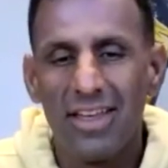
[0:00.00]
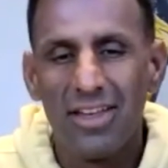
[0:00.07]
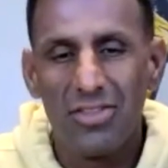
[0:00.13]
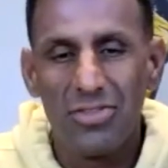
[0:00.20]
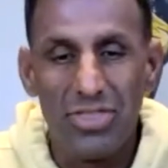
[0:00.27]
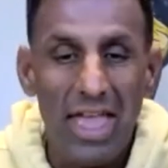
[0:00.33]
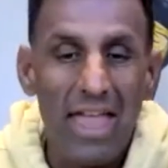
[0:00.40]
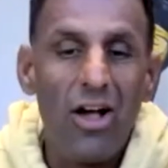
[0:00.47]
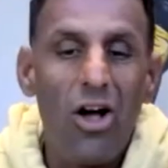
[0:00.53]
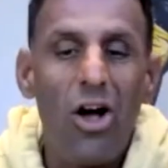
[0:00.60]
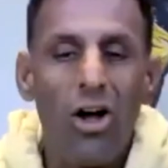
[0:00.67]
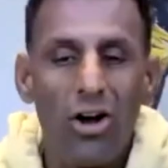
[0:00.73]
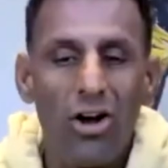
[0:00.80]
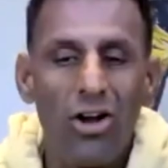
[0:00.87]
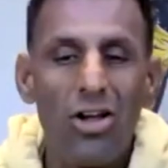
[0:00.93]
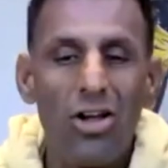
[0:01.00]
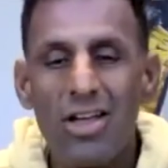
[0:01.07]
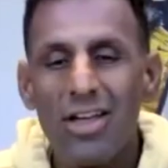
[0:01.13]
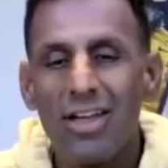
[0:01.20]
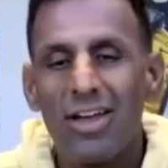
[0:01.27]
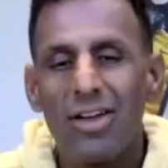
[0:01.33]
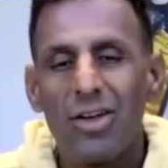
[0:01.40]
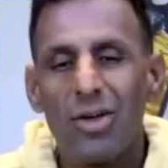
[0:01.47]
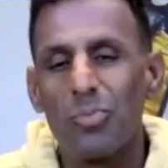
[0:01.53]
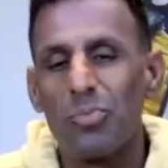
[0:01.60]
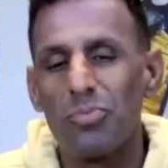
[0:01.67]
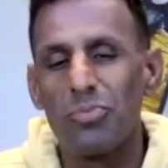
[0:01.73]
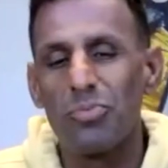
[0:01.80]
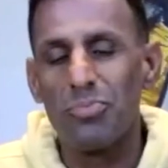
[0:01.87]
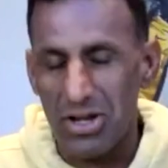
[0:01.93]
They are
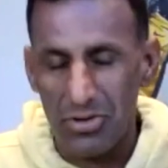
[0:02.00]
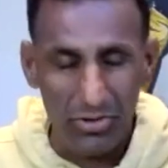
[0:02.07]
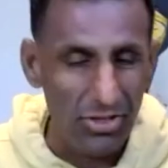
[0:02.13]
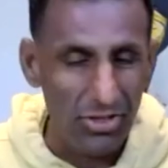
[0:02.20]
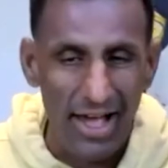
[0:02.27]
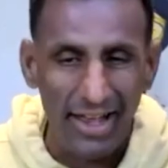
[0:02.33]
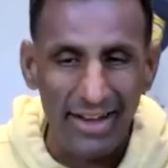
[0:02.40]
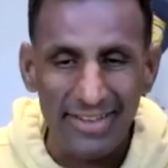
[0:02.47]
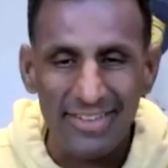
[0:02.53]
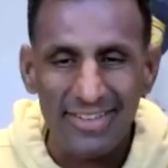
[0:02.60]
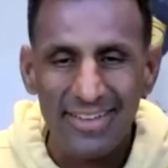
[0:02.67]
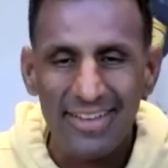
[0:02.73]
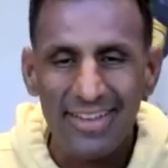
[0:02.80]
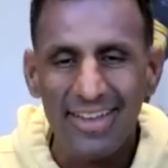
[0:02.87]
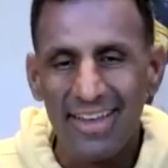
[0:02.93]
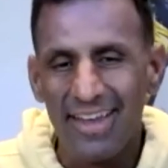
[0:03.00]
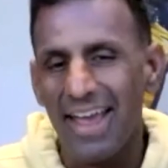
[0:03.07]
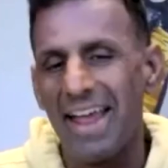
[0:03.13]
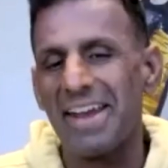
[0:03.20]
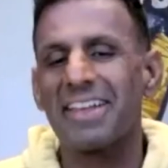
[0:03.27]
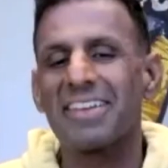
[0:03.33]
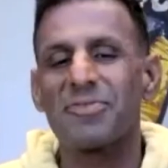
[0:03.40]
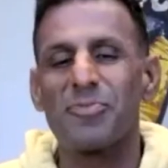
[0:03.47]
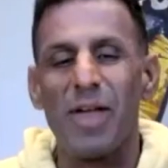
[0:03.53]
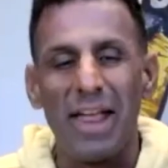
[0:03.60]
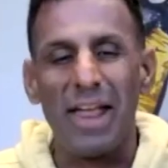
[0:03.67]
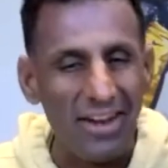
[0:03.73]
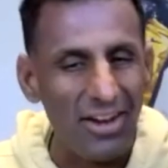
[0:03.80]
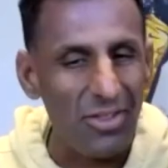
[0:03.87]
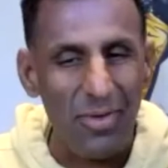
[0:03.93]
meeting with clients and
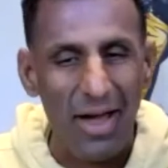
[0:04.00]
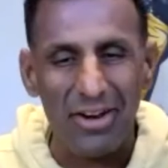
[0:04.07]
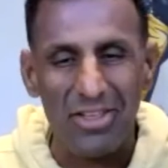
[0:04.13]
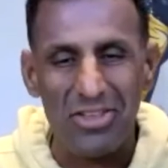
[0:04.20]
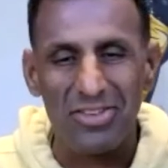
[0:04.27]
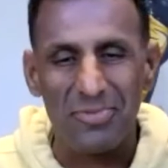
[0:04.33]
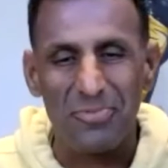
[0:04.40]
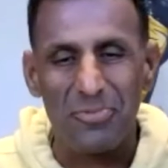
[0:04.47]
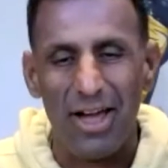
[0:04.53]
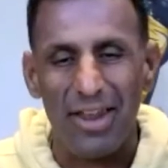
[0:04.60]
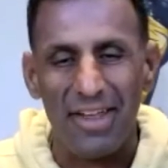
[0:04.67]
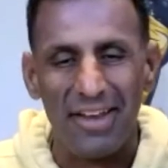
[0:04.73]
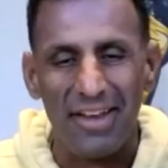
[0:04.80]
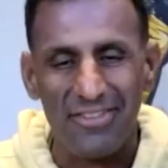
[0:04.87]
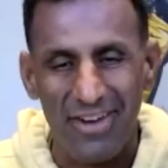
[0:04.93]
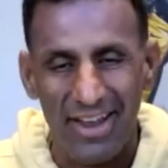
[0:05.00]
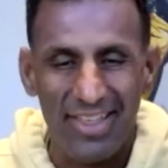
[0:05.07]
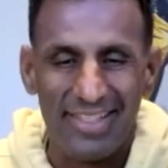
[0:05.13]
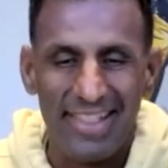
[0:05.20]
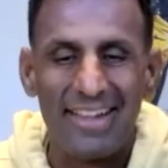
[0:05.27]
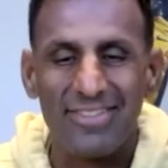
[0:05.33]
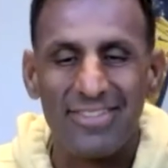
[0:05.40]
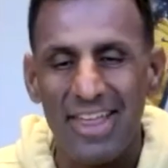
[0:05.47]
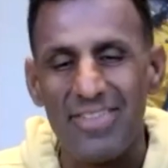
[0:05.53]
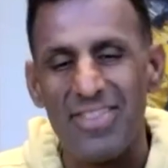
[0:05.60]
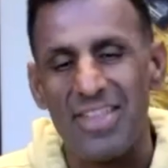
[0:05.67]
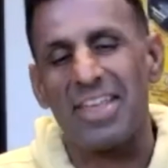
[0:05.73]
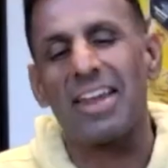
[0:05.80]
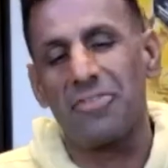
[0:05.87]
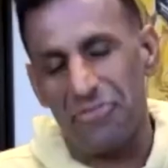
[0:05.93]
explaining to them how to use the product, right? Like that's what, and then
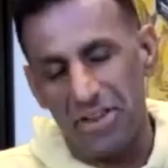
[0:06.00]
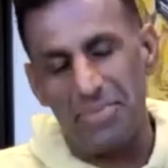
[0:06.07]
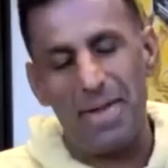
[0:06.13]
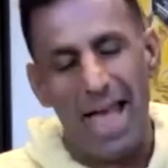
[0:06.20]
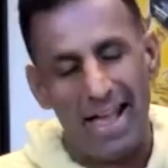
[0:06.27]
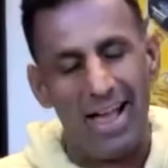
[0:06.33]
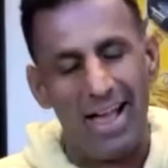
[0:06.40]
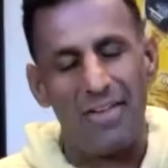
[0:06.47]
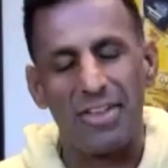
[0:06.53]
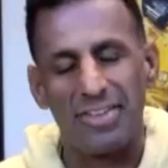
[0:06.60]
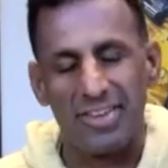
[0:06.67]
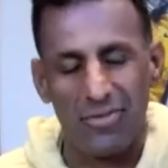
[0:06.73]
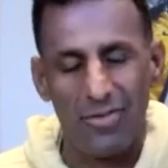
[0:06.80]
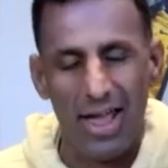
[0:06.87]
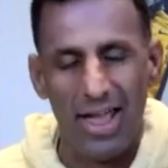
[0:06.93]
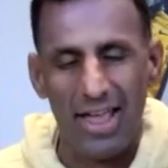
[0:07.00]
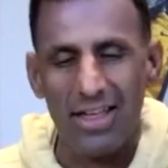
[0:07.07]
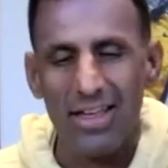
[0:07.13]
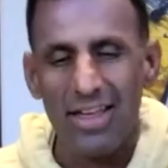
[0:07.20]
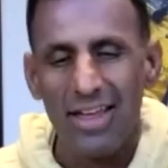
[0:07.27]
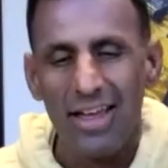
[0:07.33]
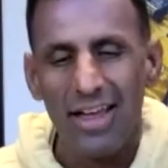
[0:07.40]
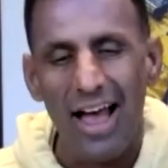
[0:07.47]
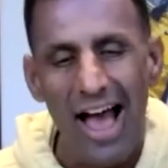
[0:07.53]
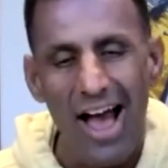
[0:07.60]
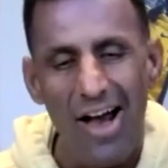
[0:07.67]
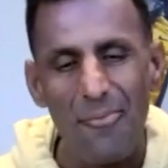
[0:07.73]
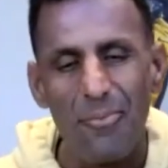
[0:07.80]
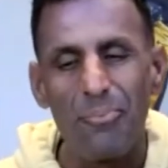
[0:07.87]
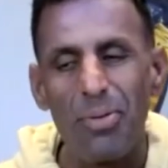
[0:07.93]
getting feedback, obviously, right?
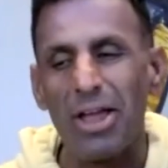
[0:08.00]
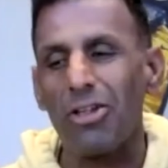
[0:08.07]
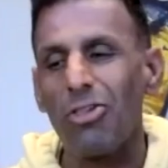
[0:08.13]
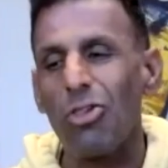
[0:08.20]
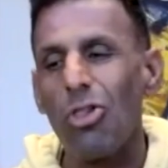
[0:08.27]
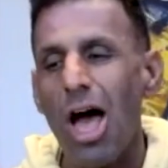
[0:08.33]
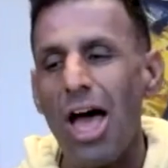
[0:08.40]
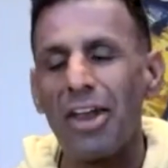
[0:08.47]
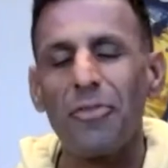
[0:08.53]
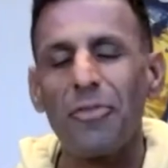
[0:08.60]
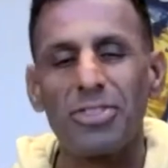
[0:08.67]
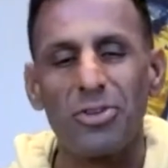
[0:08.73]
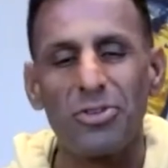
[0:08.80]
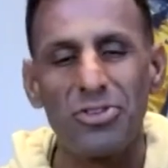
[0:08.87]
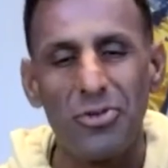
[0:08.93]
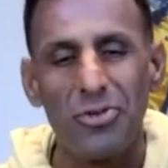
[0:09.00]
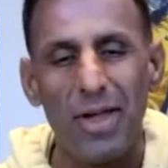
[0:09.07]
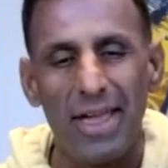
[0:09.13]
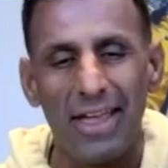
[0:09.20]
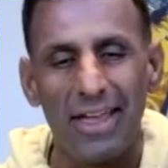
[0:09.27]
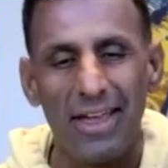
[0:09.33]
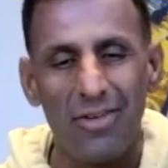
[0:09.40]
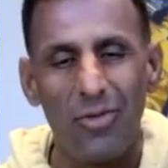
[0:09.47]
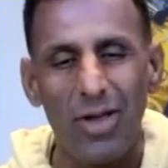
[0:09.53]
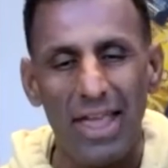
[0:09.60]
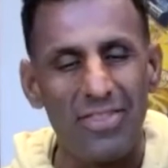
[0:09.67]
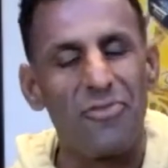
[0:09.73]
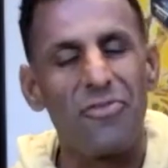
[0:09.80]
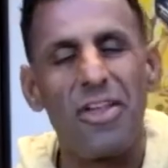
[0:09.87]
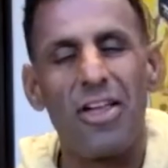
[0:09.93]
Um, but a lot of what they're doing in
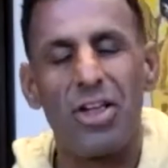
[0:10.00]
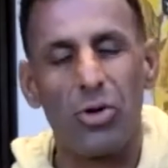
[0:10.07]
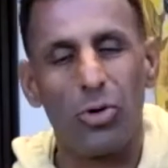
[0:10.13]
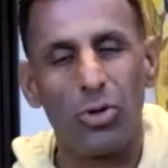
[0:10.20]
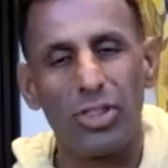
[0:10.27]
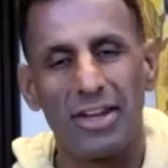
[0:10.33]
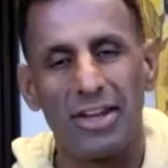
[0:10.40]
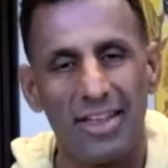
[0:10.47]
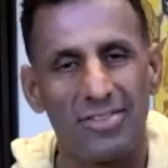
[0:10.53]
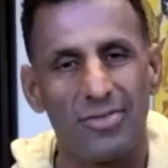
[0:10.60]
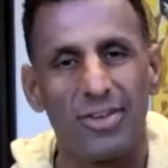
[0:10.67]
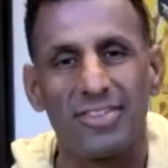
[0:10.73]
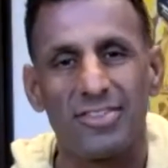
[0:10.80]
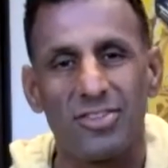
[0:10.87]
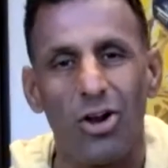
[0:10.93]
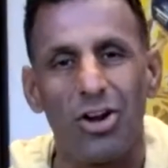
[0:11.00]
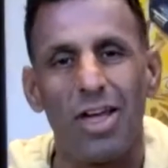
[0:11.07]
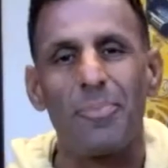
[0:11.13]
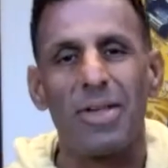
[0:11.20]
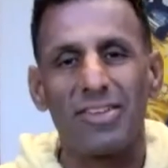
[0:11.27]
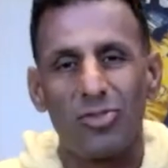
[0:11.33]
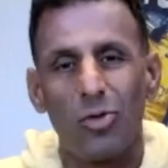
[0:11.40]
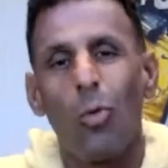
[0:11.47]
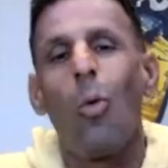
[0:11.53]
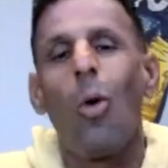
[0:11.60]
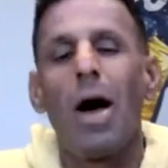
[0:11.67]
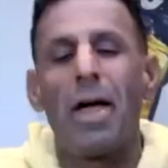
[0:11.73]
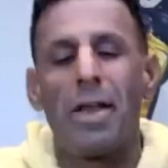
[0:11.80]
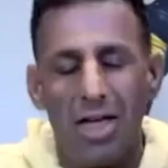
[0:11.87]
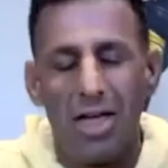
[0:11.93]
the very early days of a startup is a
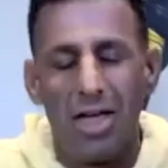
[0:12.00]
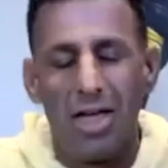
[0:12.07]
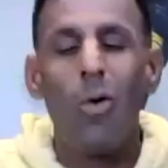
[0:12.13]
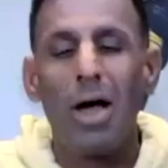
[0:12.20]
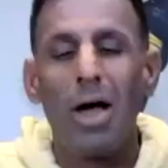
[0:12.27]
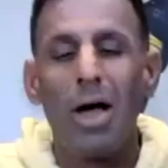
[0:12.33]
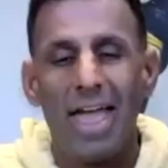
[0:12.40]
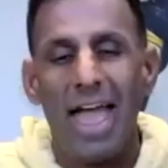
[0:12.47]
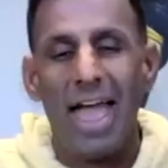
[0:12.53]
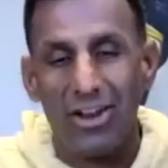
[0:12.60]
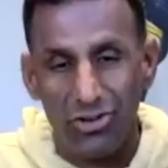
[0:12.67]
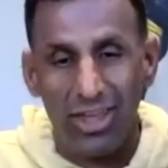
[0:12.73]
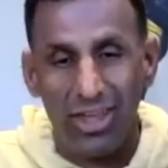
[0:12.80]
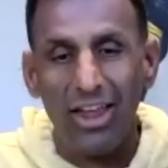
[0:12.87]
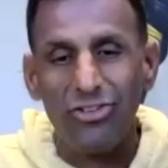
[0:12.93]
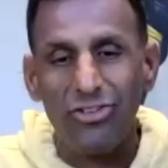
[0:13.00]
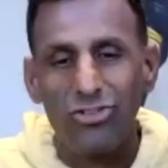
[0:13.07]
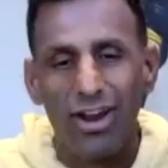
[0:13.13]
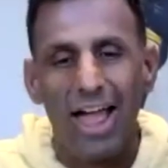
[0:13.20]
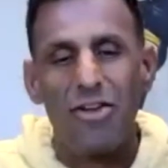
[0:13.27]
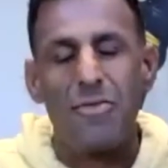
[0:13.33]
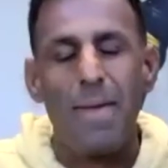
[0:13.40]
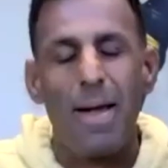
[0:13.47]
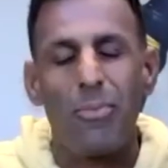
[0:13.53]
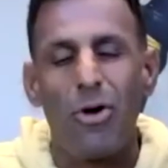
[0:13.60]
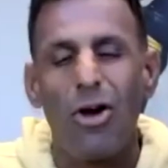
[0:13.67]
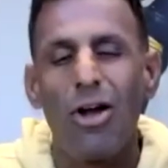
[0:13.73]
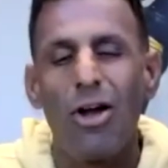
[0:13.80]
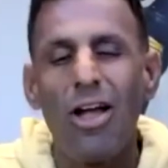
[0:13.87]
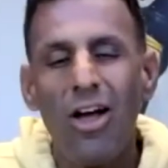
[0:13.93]
one-on-one education. I
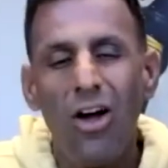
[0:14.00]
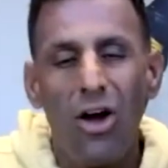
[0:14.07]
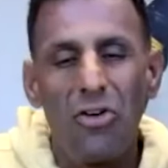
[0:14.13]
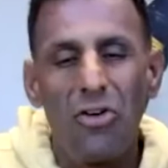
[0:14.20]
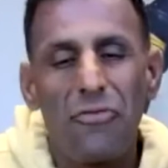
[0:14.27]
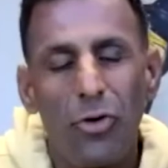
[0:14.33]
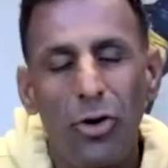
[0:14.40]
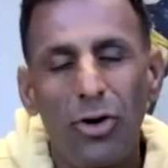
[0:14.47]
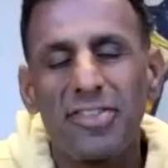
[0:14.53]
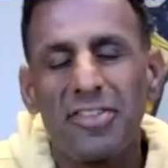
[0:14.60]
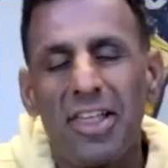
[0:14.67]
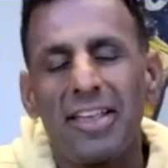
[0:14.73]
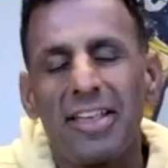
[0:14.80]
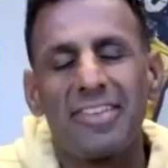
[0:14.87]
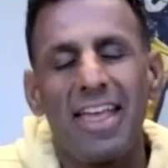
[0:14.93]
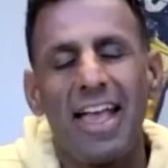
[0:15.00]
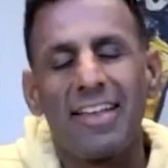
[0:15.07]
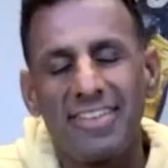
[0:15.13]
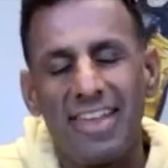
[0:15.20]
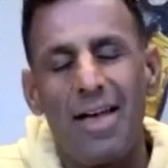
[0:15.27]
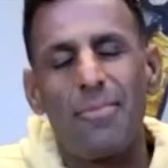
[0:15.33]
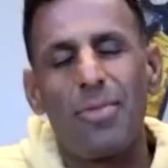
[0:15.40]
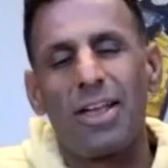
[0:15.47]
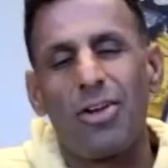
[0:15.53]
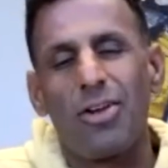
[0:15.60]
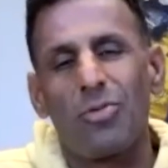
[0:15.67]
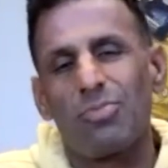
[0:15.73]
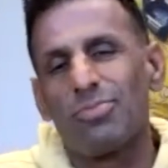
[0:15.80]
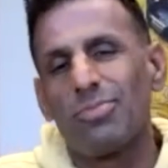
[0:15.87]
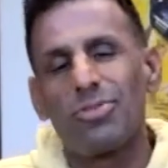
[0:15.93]
remember our first like CSM, like
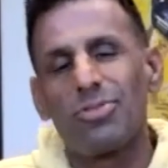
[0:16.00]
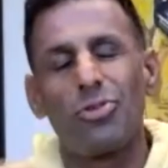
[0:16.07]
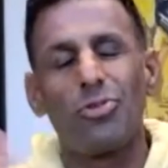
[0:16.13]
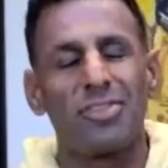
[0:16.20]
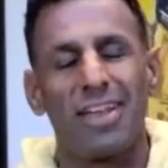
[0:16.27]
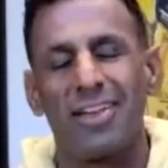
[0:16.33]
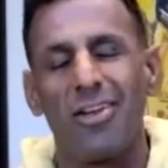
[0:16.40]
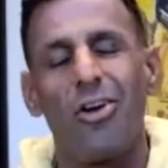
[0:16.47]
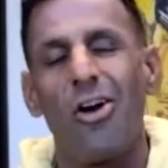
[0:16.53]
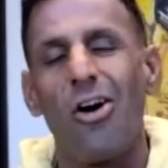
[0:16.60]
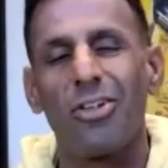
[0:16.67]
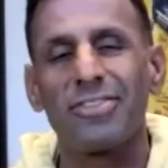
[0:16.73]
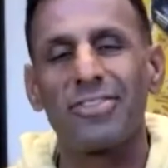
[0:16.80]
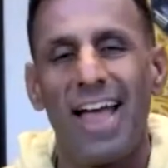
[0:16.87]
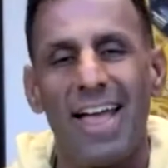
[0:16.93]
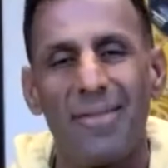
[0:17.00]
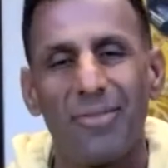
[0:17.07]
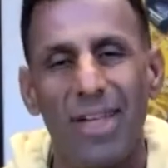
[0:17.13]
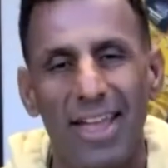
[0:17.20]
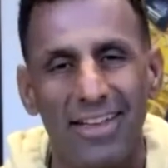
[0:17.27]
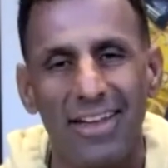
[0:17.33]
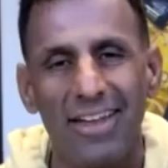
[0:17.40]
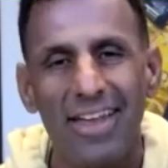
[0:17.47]
our she was like our all-time like